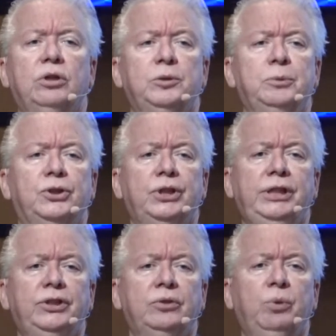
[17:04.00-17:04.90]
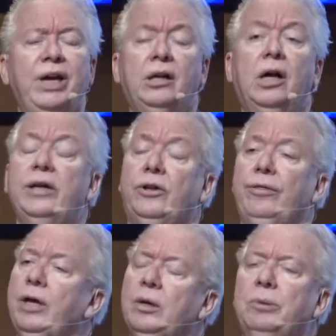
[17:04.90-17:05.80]
Christmas season. We had a lot to
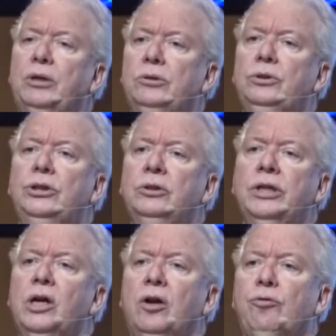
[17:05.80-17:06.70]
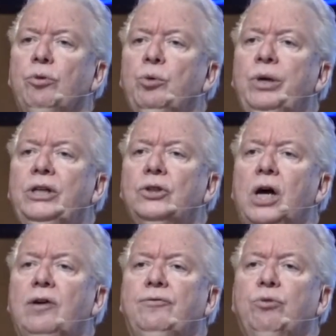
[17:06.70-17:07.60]
think about during our three weeks
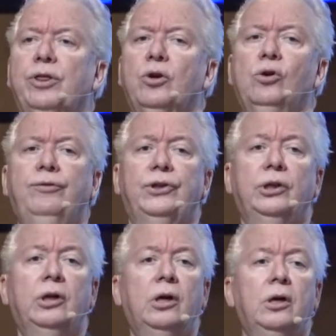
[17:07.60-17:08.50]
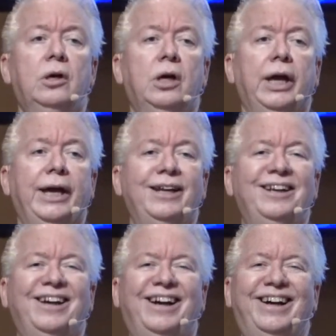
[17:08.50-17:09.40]
off with COVID,
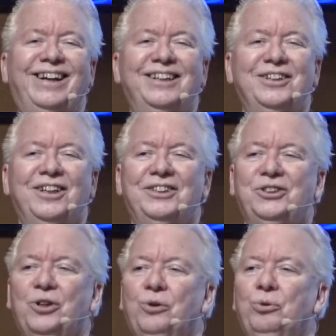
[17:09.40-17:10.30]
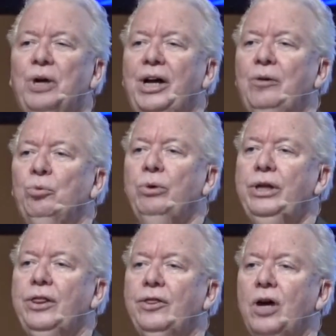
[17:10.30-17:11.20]
and uh, so um, we
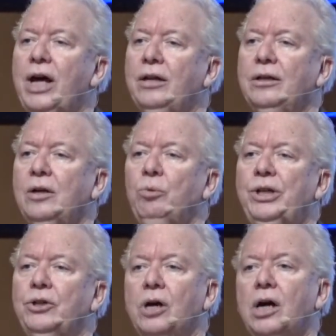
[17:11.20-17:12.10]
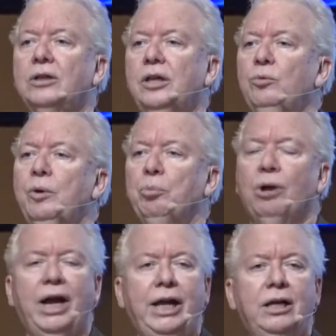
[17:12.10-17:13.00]
thought and we talked and we
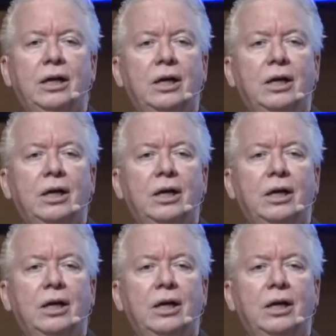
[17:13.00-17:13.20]
prayed